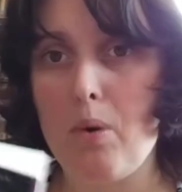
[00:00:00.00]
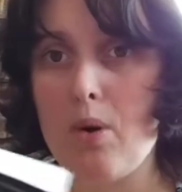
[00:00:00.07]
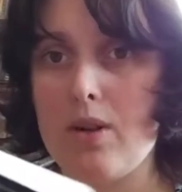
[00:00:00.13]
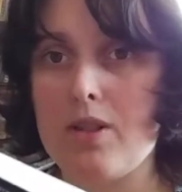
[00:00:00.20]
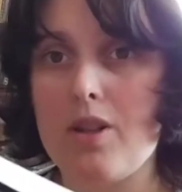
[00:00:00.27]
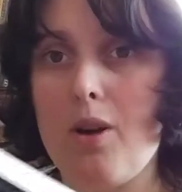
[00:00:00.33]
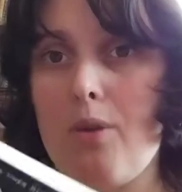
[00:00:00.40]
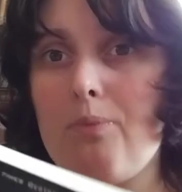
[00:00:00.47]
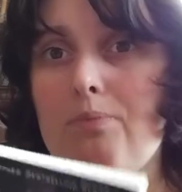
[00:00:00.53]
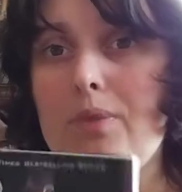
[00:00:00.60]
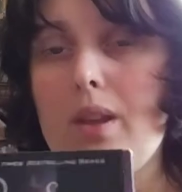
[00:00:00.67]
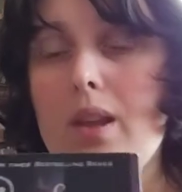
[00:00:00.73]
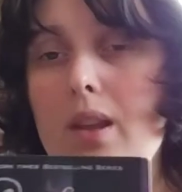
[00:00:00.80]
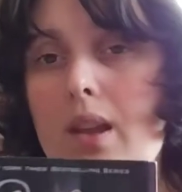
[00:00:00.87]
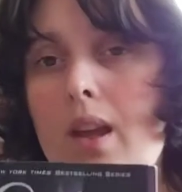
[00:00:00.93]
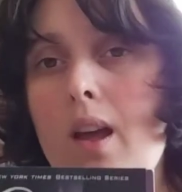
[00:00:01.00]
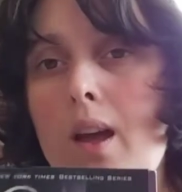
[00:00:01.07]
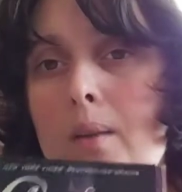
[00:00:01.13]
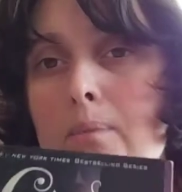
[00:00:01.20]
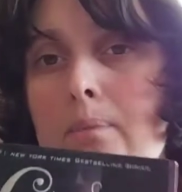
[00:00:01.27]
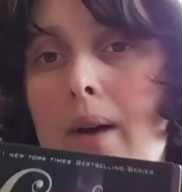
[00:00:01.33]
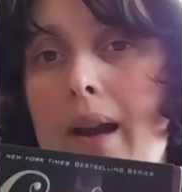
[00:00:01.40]
but eventually,
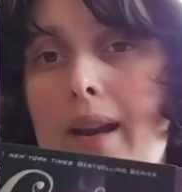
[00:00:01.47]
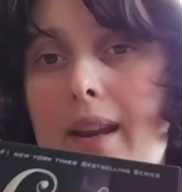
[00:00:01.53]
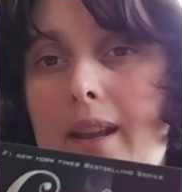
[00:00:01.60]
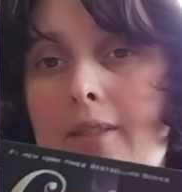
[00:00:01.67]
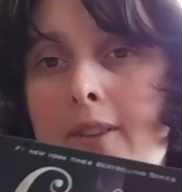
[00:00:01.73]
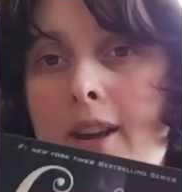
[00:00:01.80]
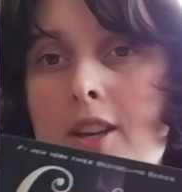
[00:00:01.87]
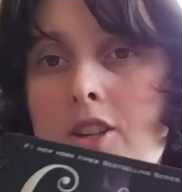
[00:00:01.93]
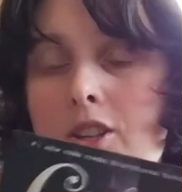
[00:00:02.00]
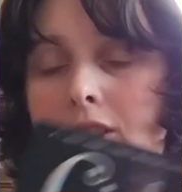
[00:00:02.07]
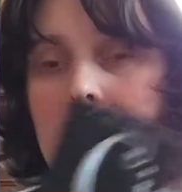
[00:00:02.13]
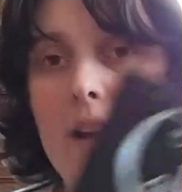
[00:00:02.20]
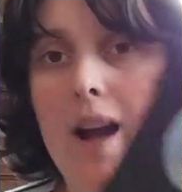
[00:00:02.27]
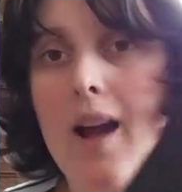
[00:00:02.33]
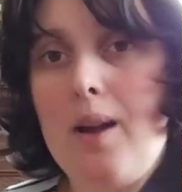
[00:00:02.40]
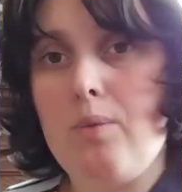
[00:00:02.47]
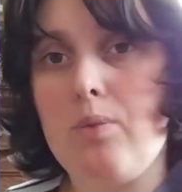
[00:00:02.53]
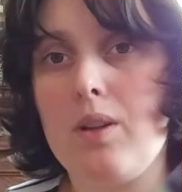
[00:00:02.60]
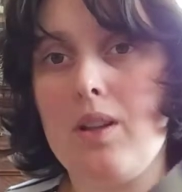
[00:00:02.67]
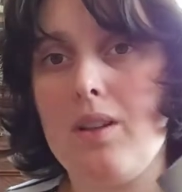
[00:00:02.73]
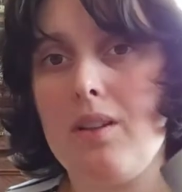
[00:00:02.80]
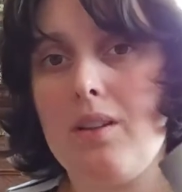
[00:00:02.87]
I will
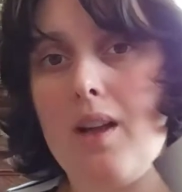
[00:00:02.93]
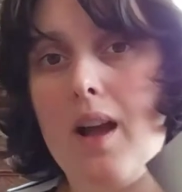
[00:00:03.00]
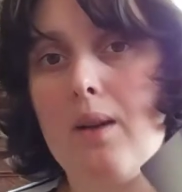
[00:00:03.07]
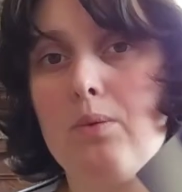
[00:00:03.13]
definitely